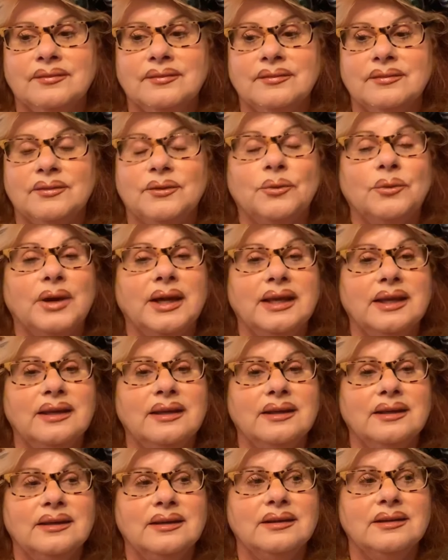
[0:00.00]
the way
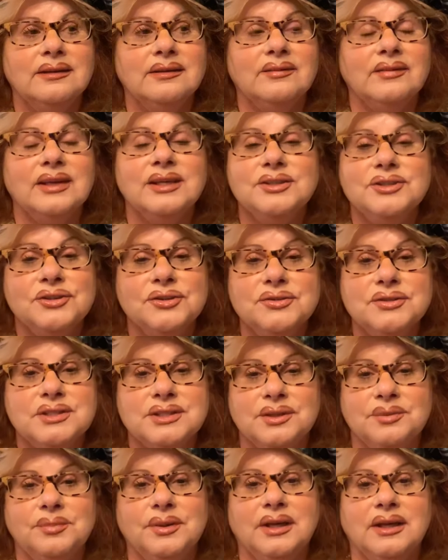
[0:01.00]
things used
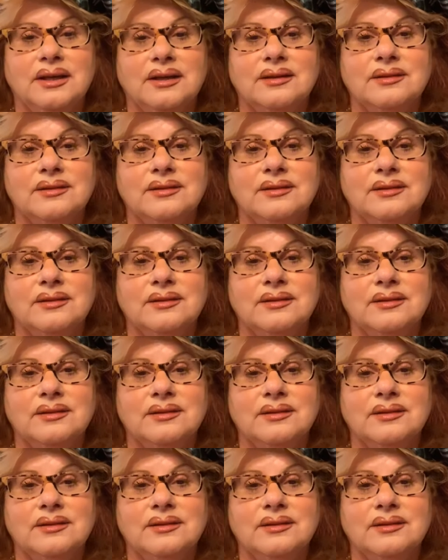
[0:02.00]
to be.